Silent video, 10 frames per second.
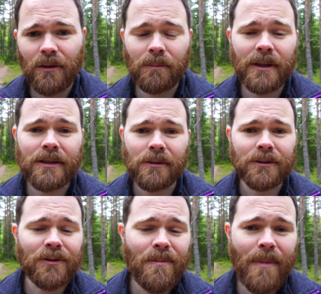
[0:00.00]
please
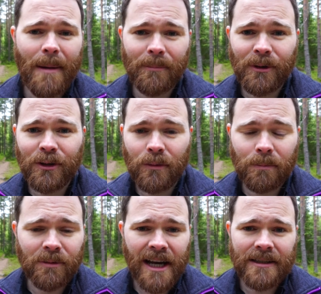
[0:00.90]
also remember to
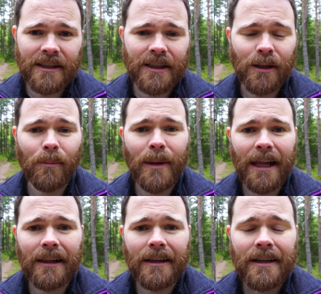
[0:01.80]
press the little bell.